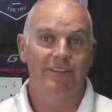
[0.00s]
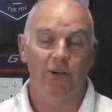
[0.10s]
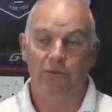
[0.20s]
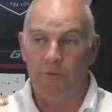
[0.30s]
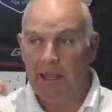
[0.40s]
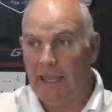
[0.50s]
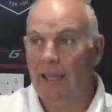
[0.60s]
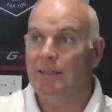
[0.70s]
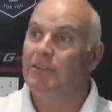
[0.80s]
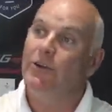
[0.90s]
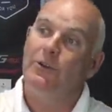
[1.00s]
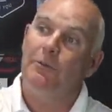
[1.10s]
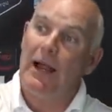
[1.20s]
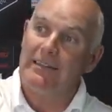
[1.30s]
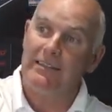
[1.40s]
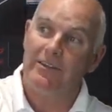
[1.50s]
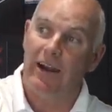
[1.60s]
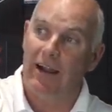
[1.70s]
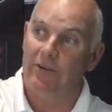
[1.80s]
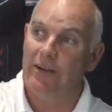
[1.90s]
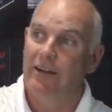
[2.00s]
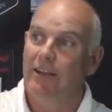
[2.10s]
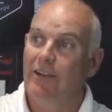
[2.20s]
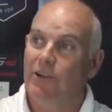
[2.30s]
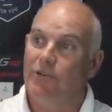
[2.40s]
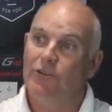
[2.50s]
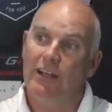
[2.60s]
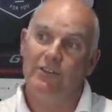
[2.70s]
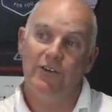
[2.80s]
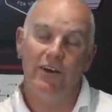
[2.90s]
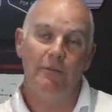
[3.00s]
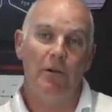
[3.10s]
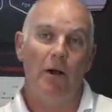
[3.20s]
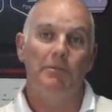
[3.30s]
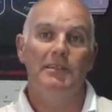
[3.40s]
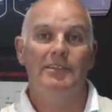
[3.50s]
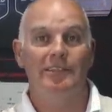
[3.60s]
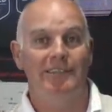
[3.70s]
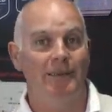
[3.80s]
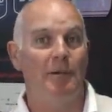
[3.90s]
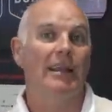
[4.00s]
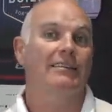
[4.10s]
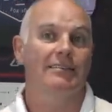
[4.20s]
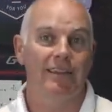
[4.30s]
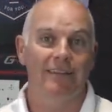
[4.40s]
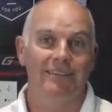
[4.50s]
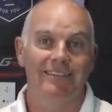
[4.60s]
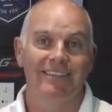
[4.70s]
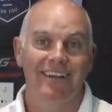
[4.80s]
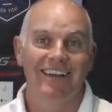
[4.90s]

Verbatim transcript: So from here to the practice ground you've transferred a ball position to the back of the Oh yeah, I've been